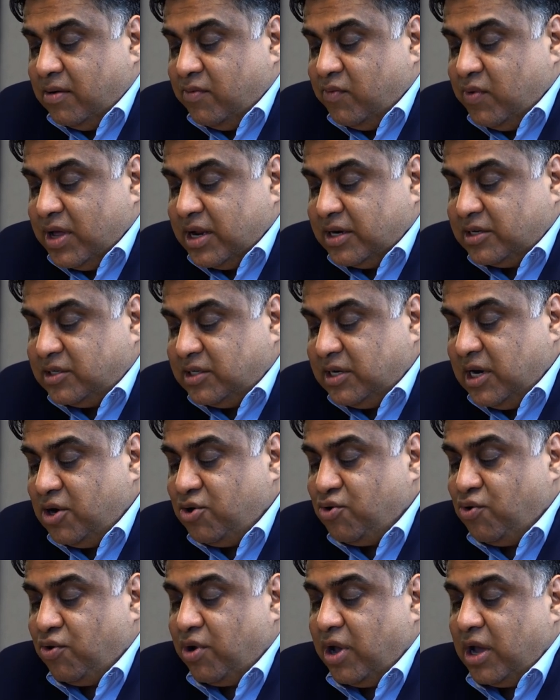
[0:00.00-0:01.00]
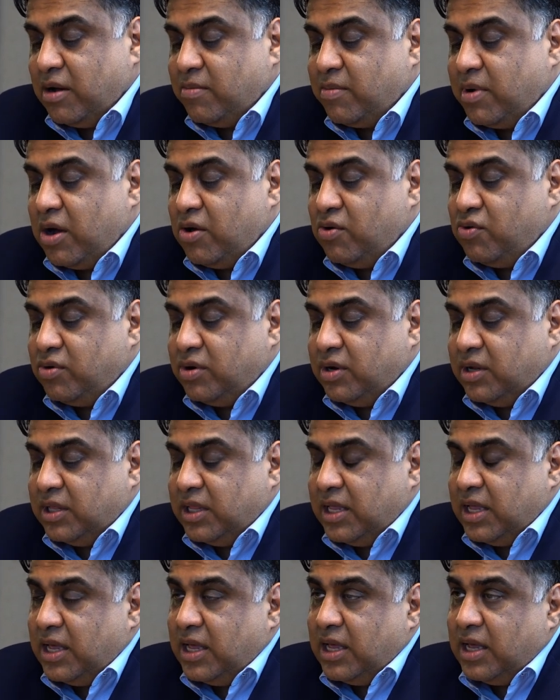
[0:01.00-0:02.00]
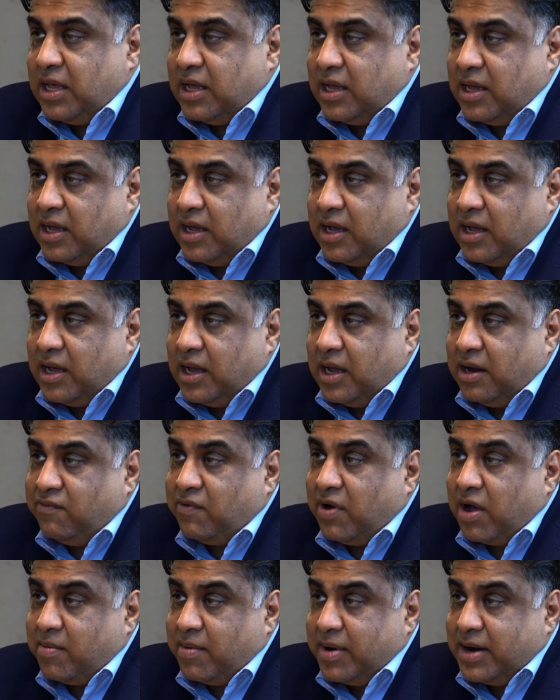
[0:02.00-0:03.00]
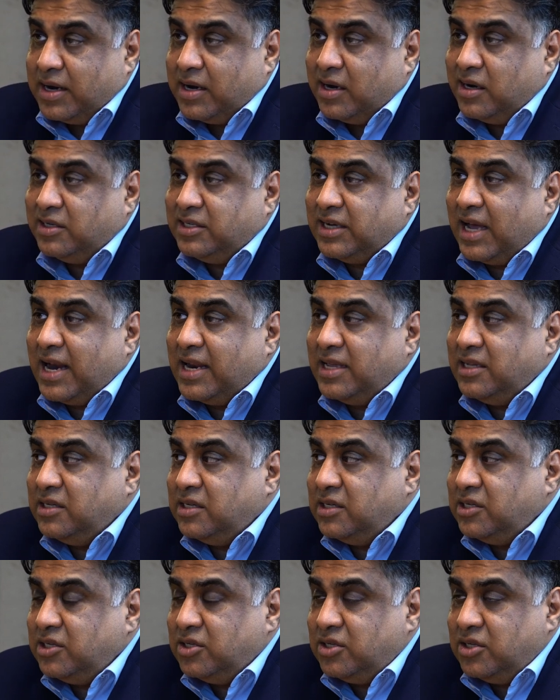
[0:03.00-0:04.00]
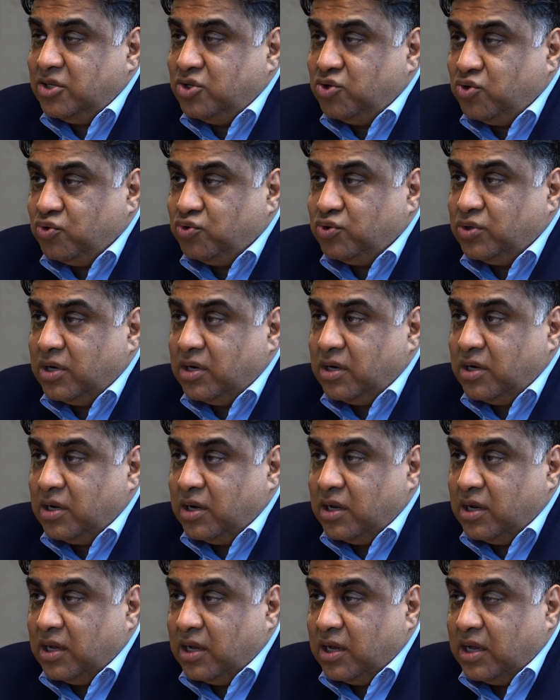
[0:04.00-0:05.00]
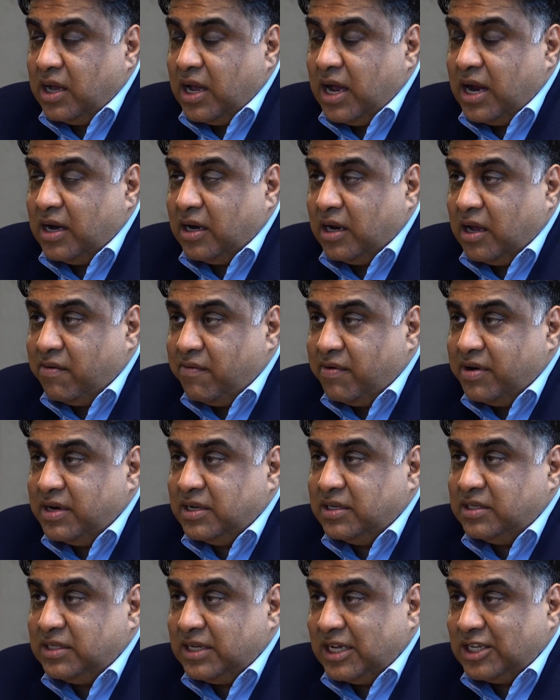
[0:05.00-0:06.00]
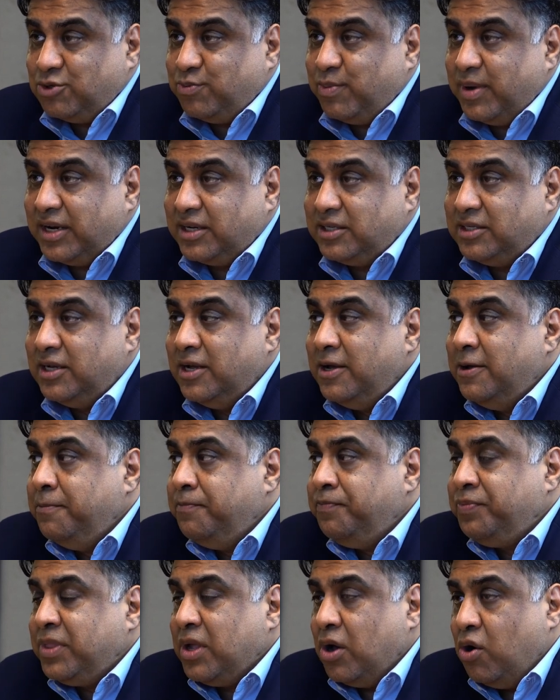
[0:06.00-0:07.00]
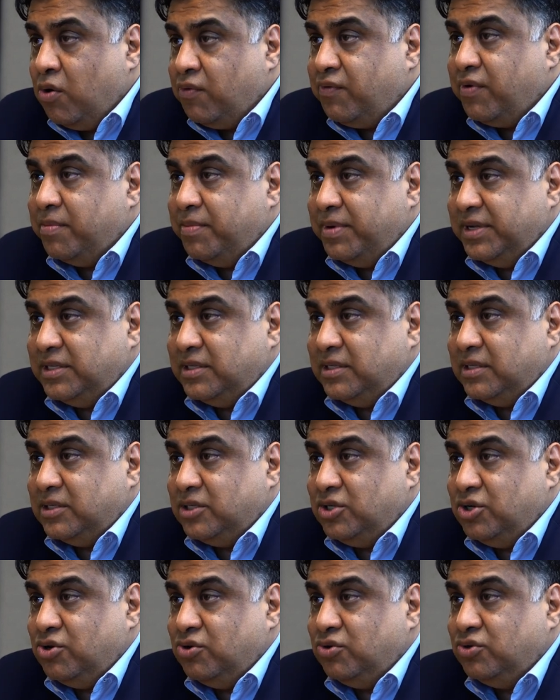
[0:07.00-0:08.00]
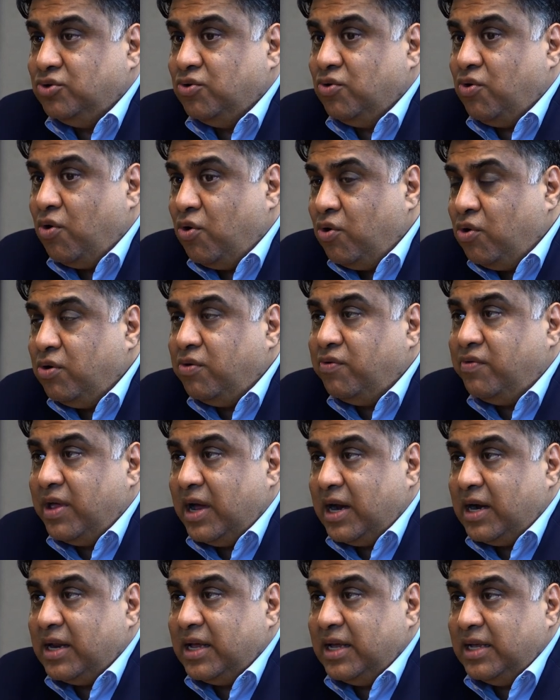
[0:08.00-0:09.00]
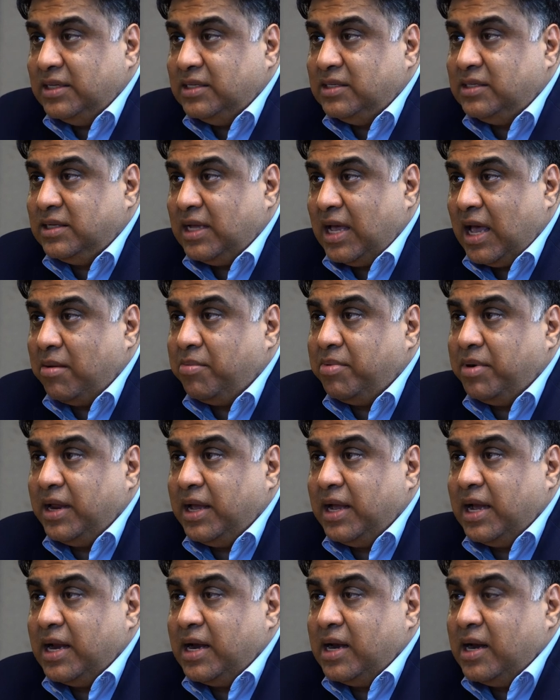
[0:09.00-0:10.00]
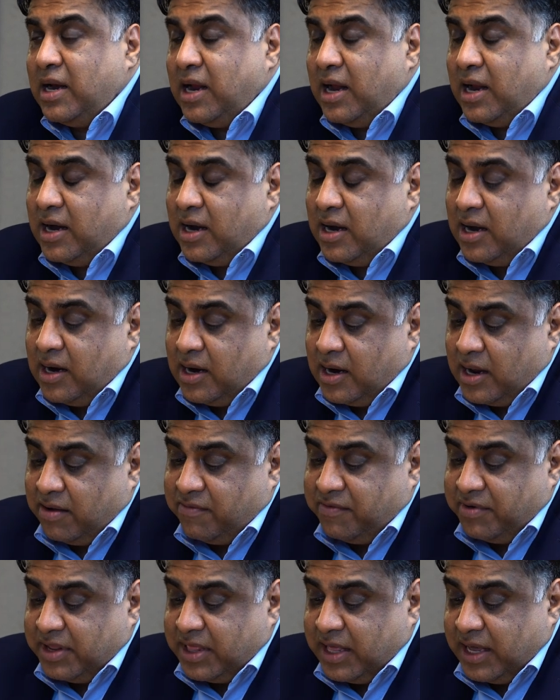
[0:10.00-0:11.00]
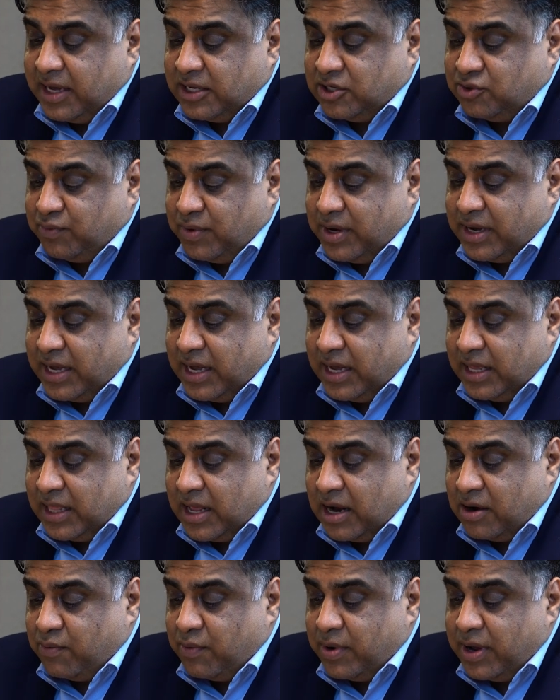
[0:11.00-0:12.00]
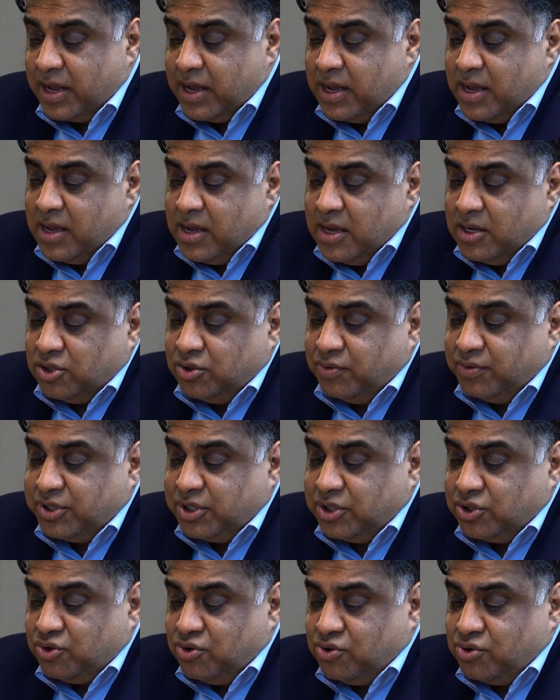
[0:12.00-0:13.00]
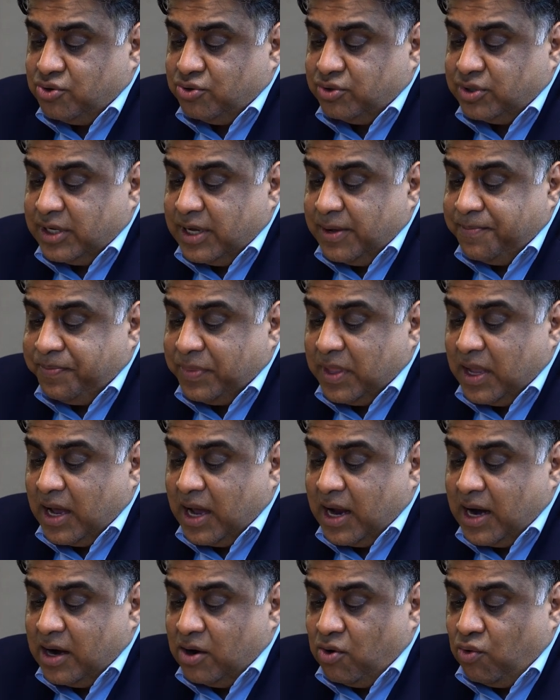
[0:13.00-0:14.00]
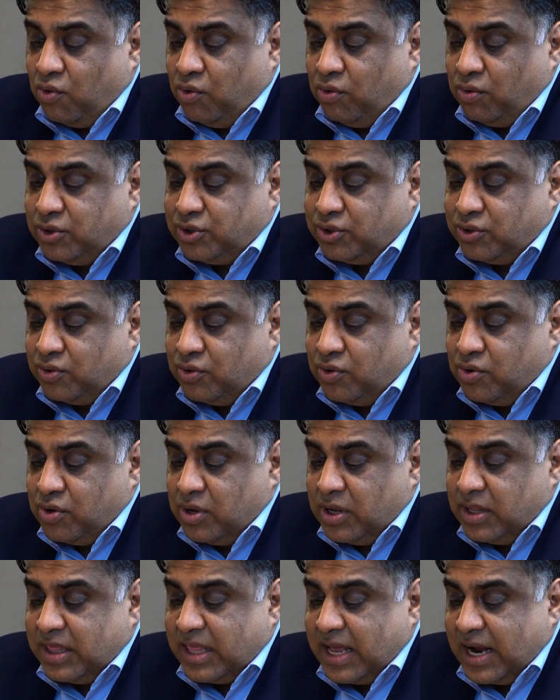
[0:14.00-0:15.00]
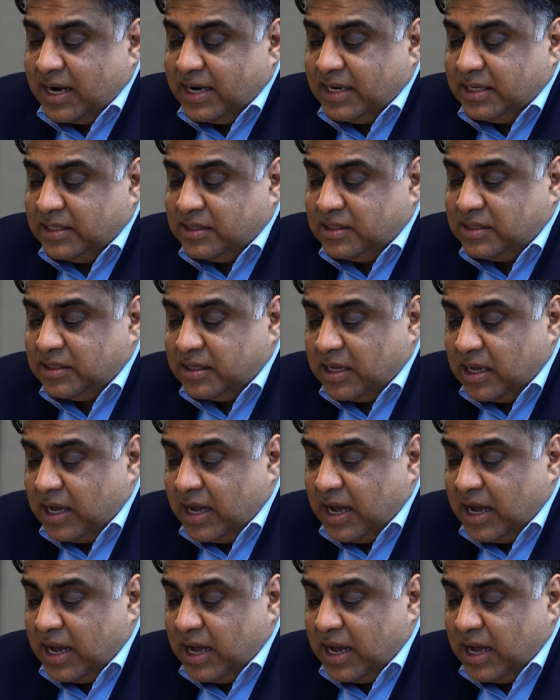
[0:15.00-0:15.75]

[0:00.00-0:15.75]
we are still talking about the environmental challenges, the social and governance aspects of a business, so all of that is happening, and everything is working that way. So, which is good to see. And also that is